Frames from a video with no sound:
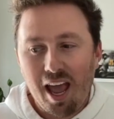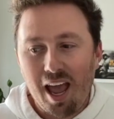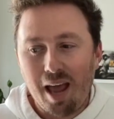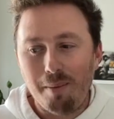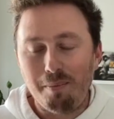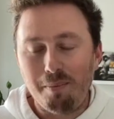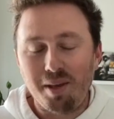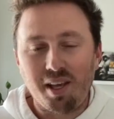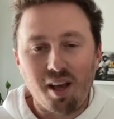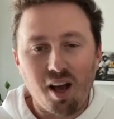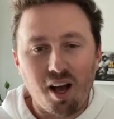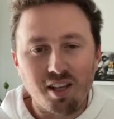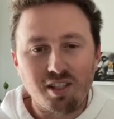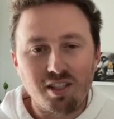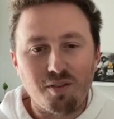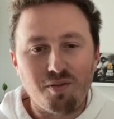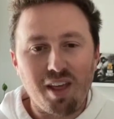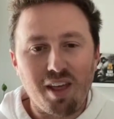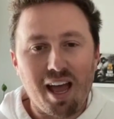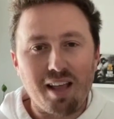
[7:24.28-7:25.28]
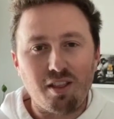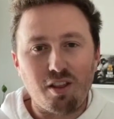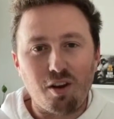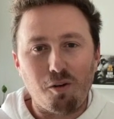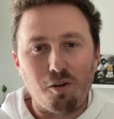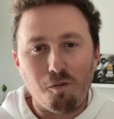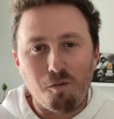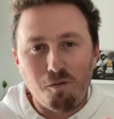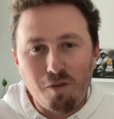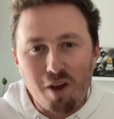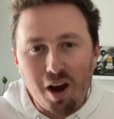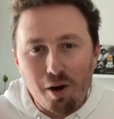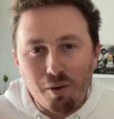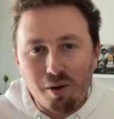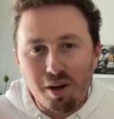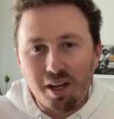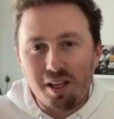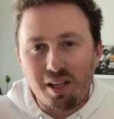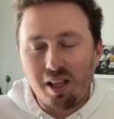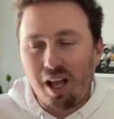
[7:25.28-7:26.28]
And because of that, they're
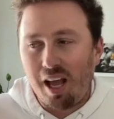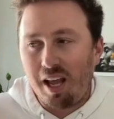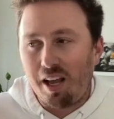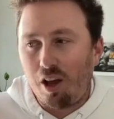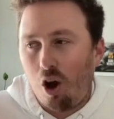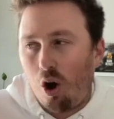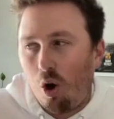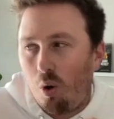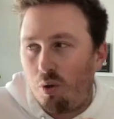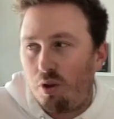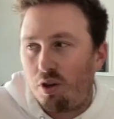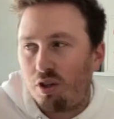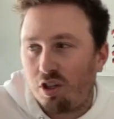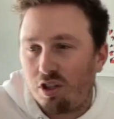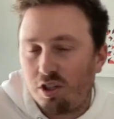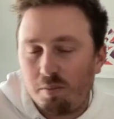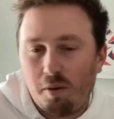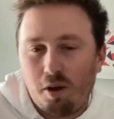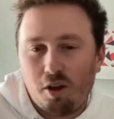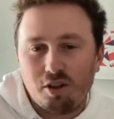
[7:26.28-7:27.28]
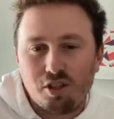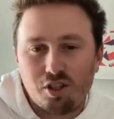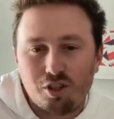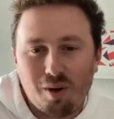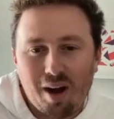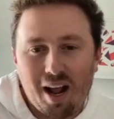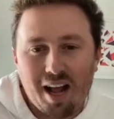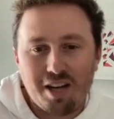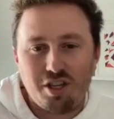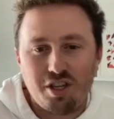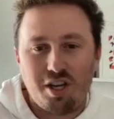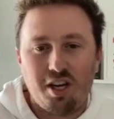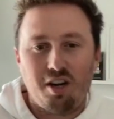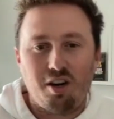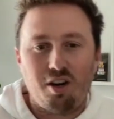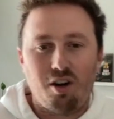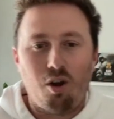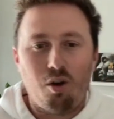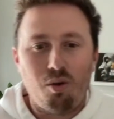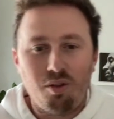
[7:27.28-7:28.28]
very like, oh, there's a small scratch
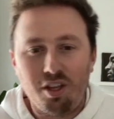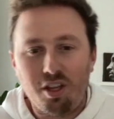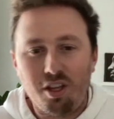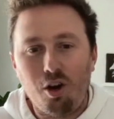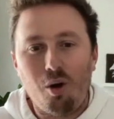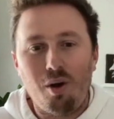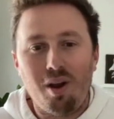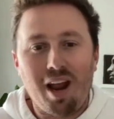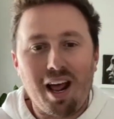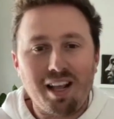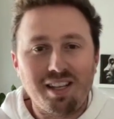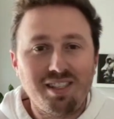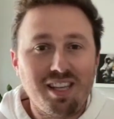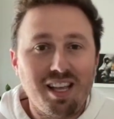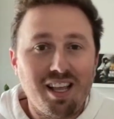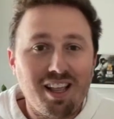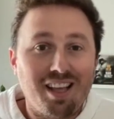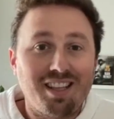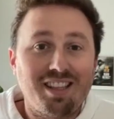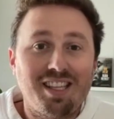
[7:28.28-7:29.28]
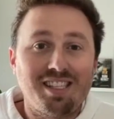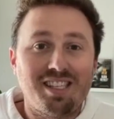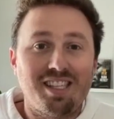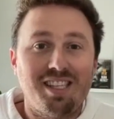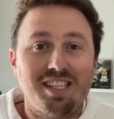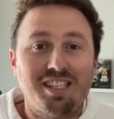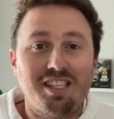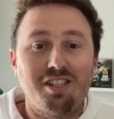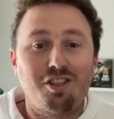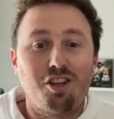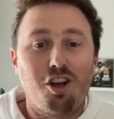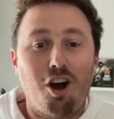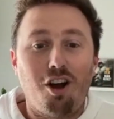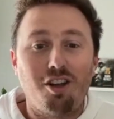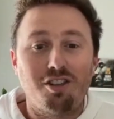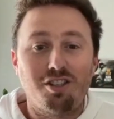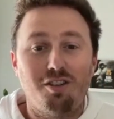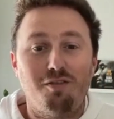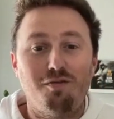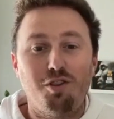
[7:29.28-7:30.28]
here. Oh, you know, and I say like, listen, this is
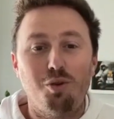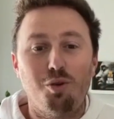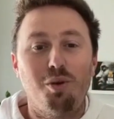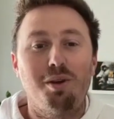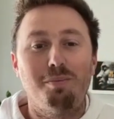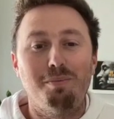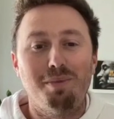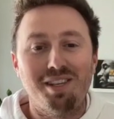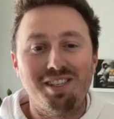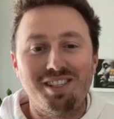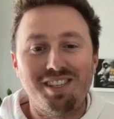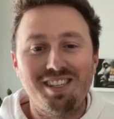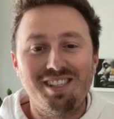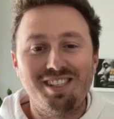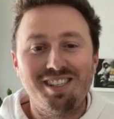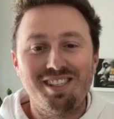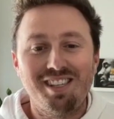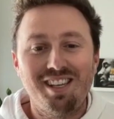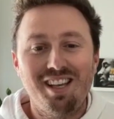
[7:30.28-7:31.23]
cost of doing business.